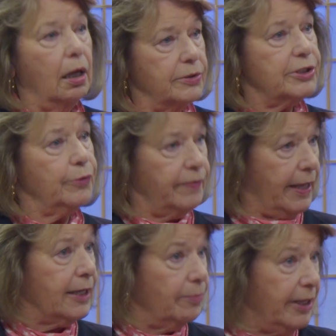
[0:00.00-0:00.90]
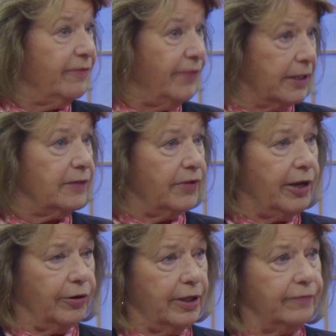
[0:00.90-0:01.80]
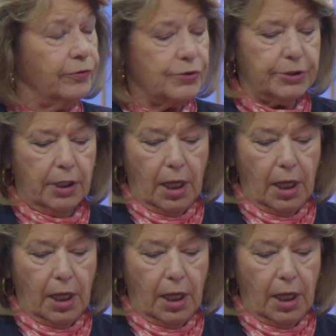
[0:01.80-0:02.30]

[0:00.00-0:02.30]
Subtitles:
so that they can be effective caregivers.